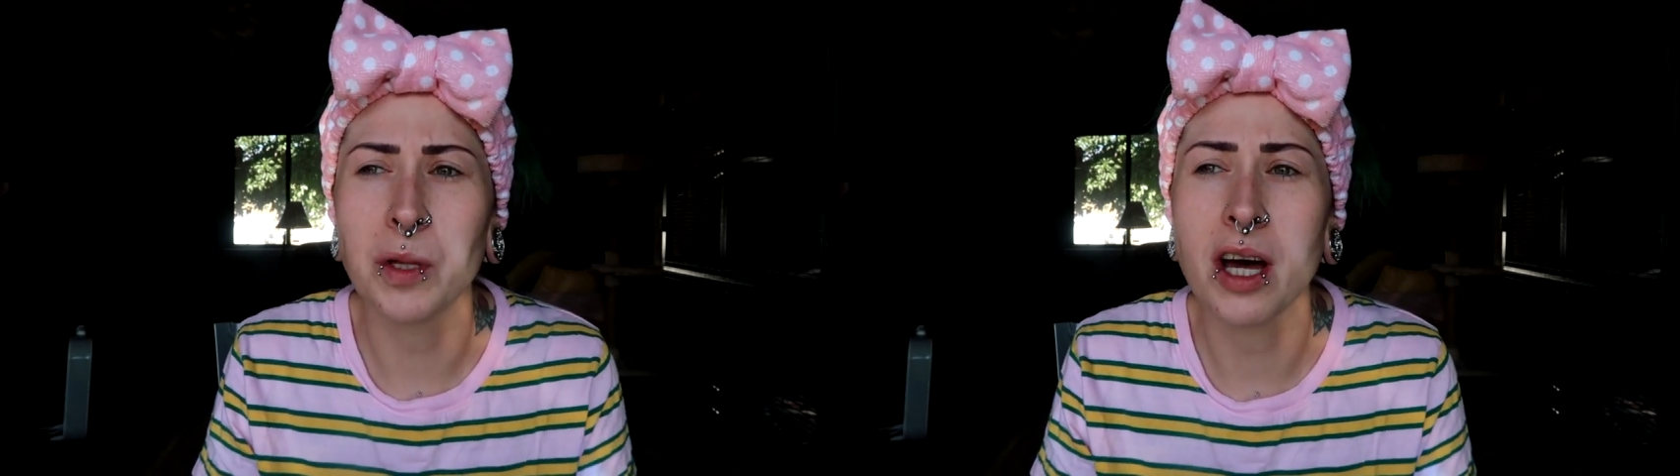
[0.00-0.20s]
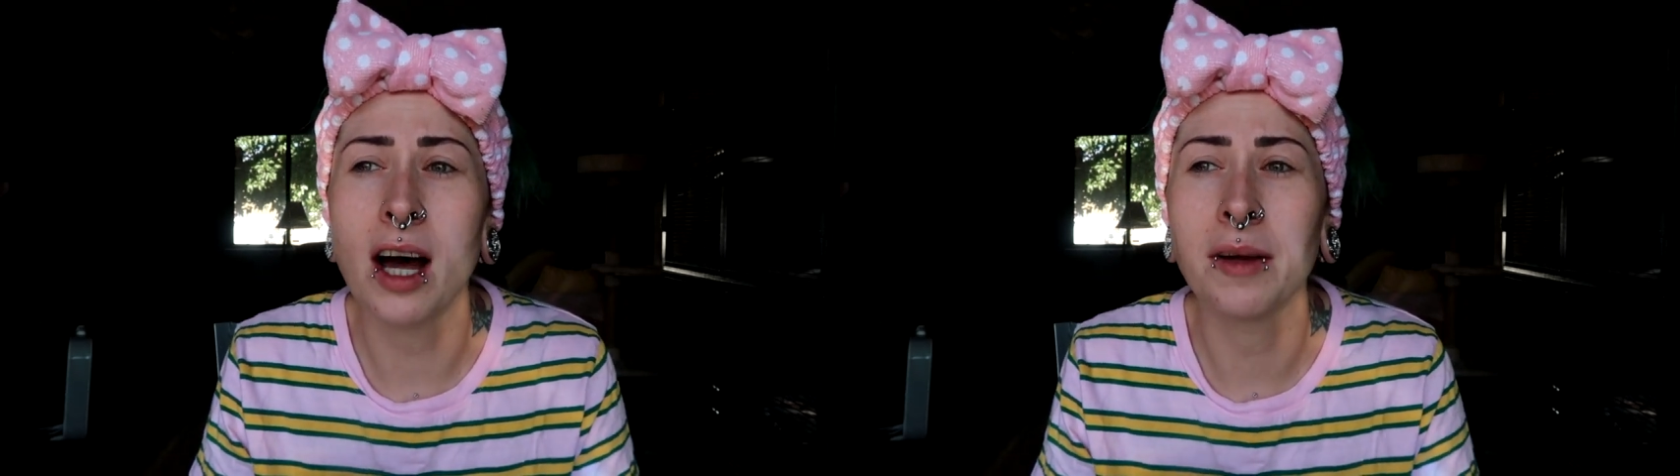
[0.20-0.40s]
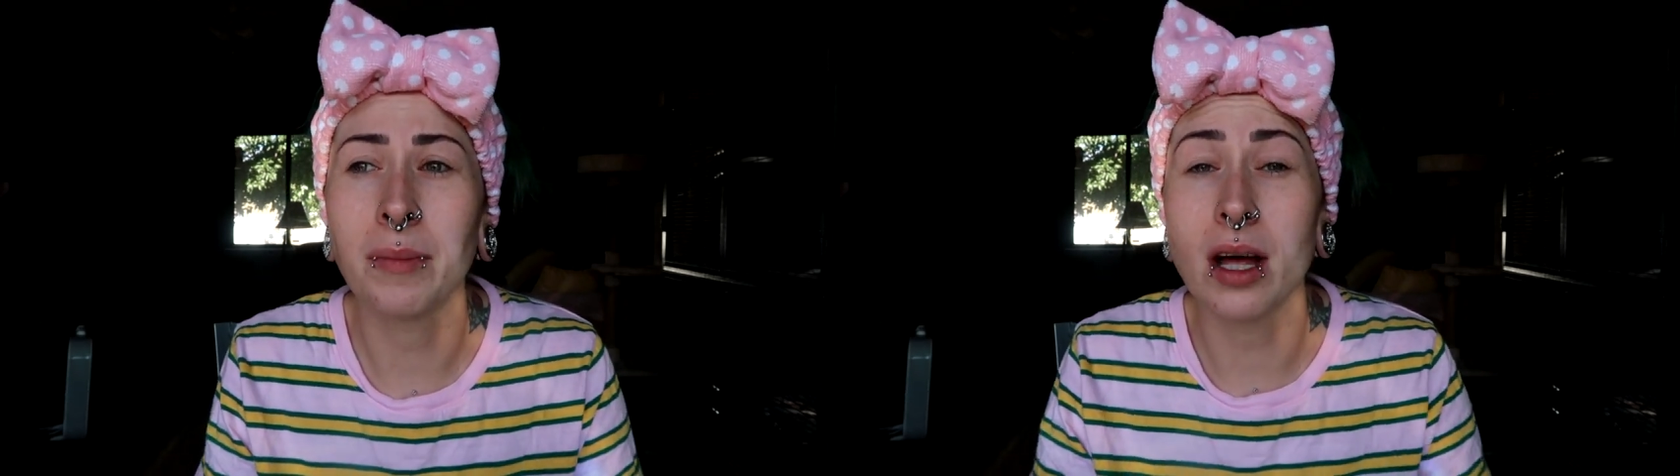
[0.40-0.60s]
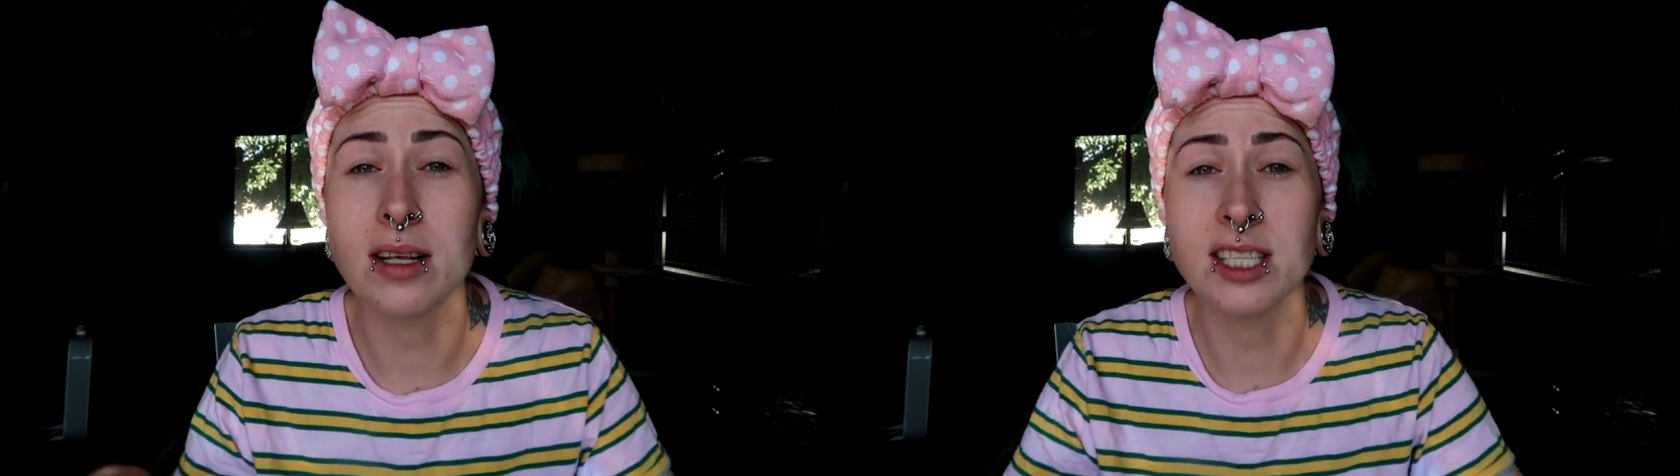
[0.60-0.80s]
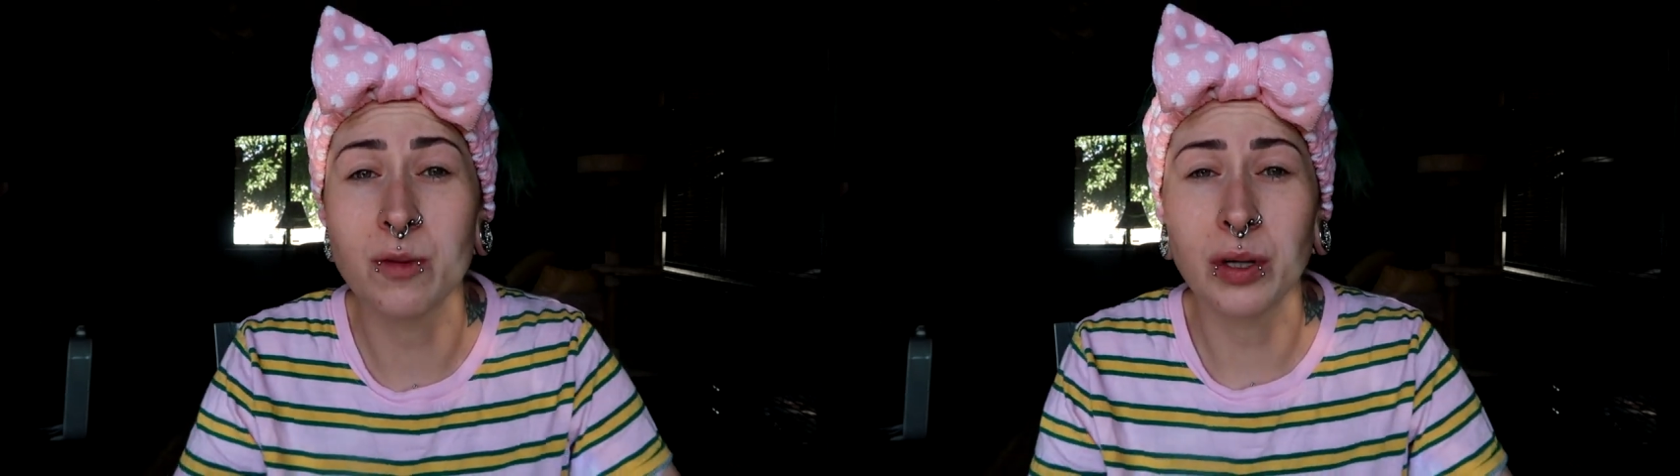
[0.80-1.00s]
with cotton
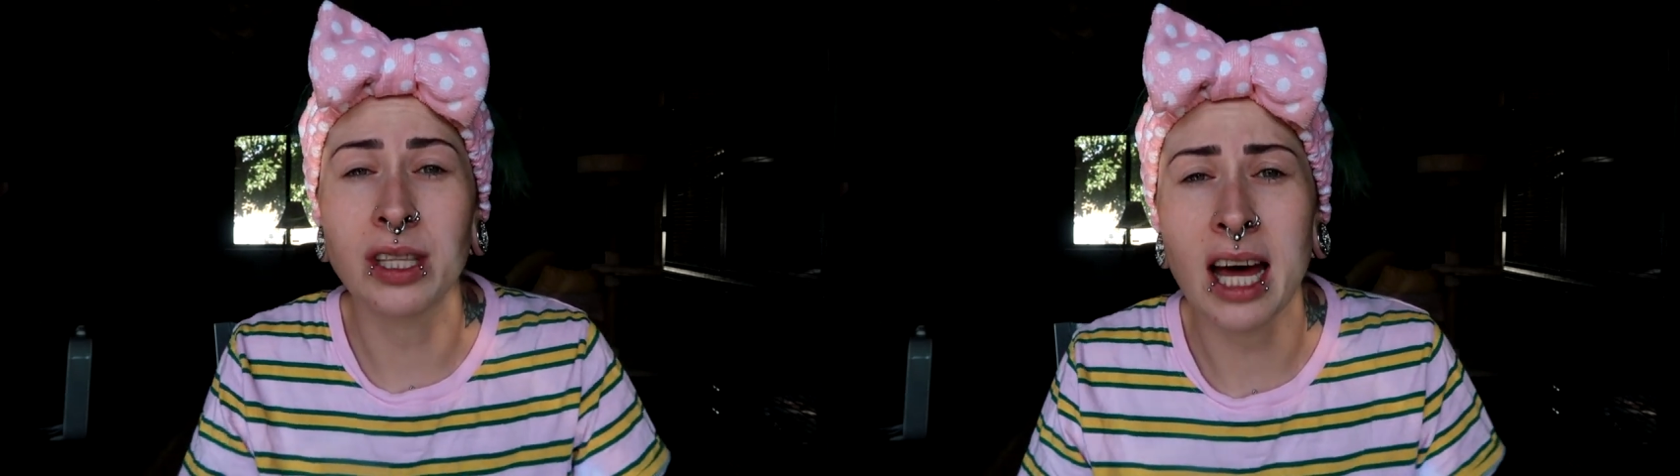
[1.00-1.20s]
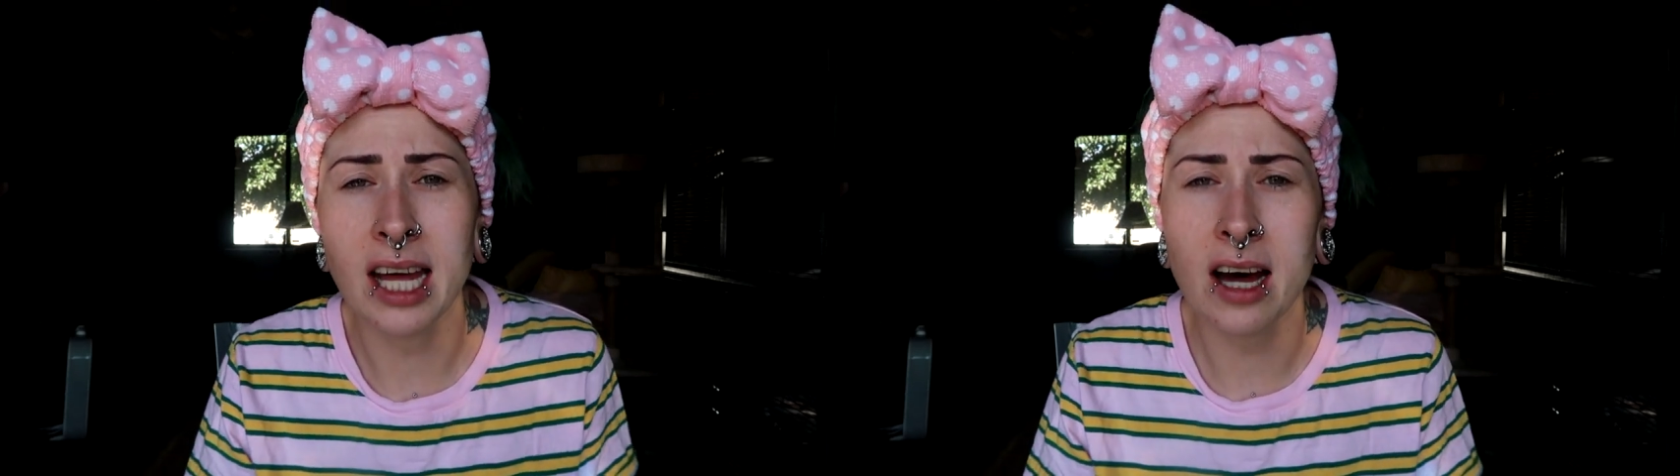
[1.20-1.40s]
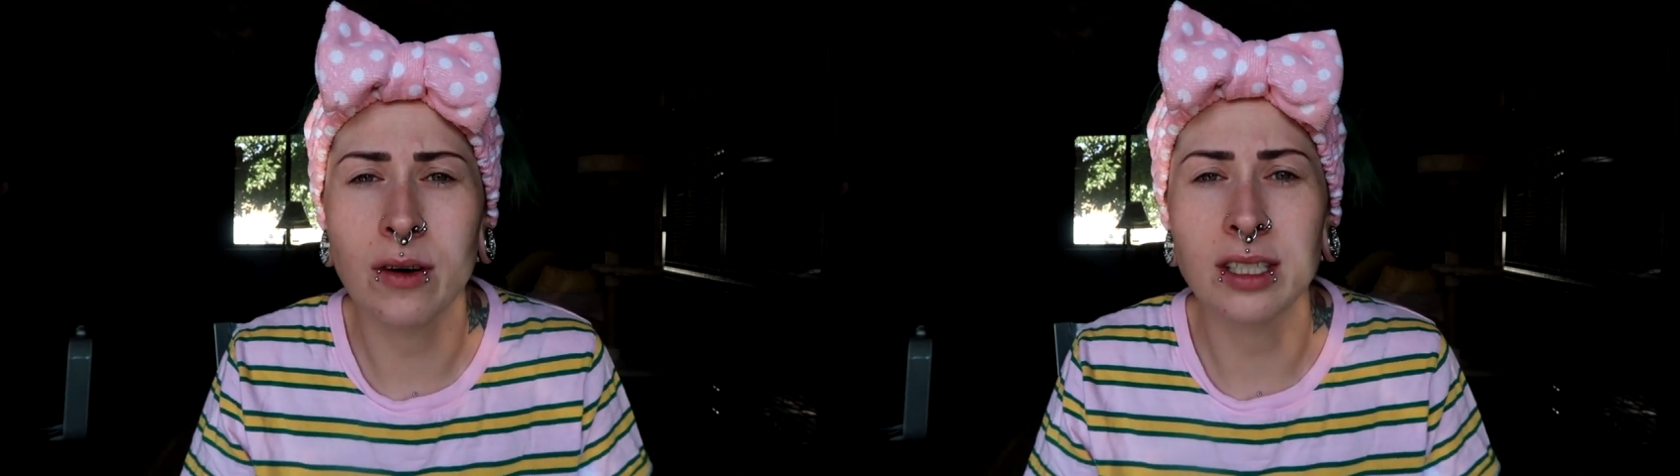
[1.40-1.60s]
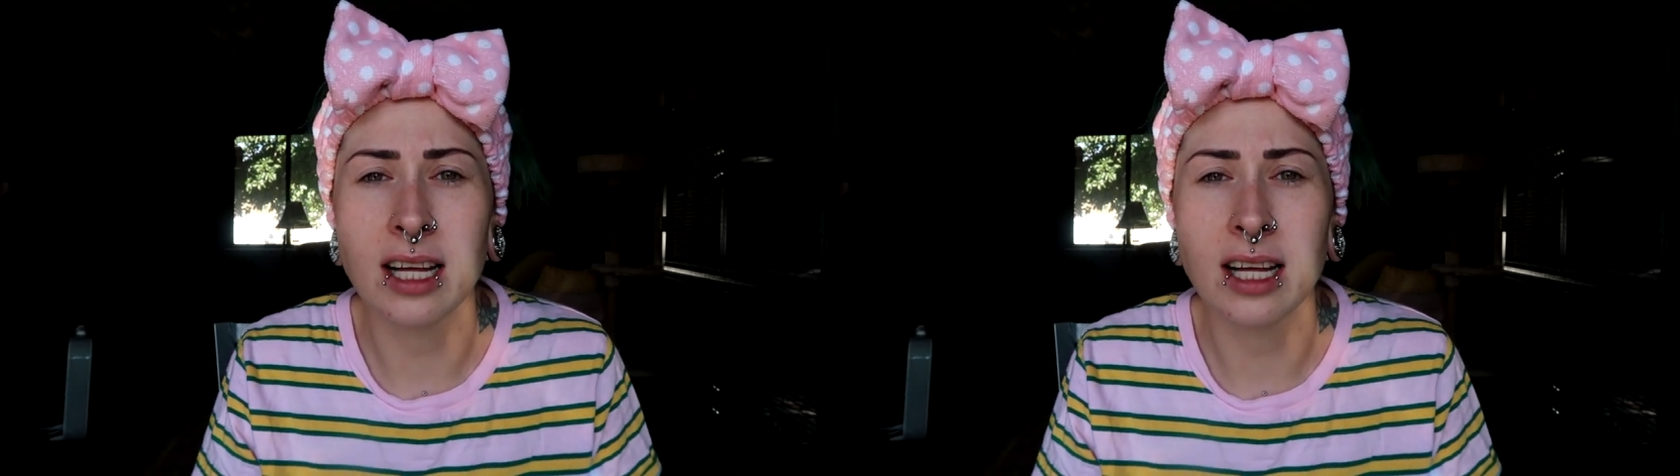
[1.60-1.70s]
balls and you put that out